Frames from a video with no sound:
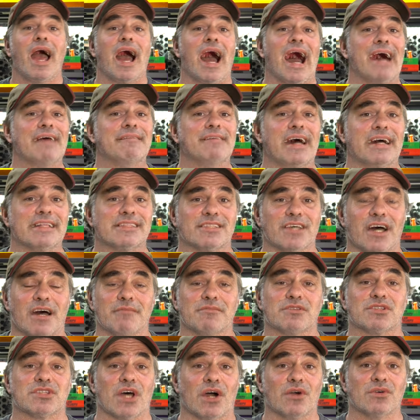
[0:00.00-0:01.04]
I've had
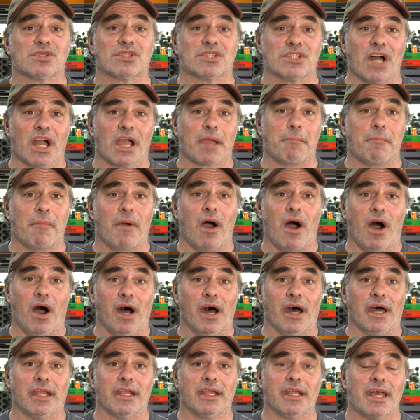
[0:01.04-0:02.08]
some so stuck
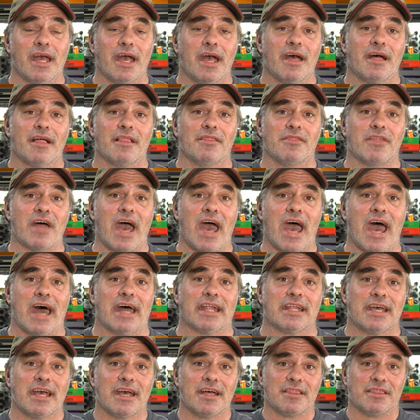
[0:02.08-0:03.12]
on
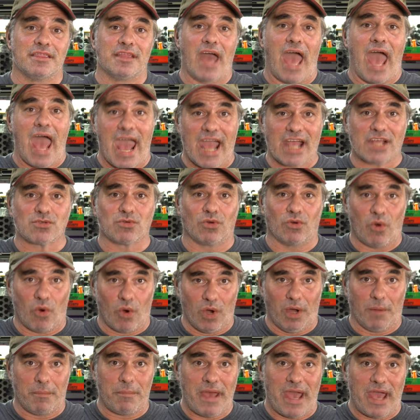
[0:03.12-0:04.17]
that the actual
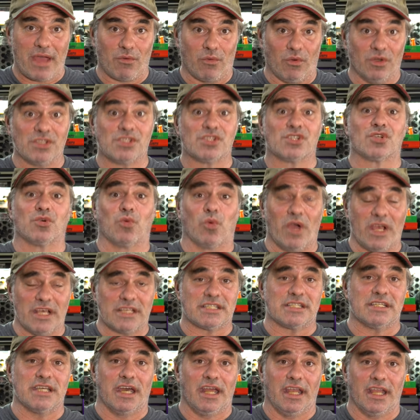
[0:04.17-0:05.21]
oil pan was
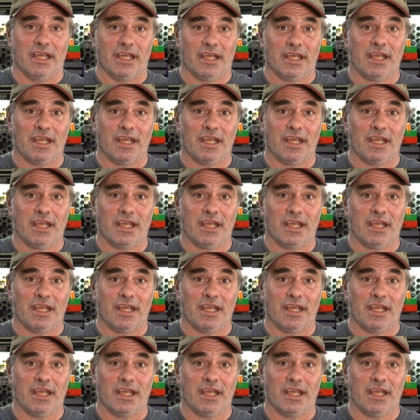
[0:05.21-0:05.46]
twisted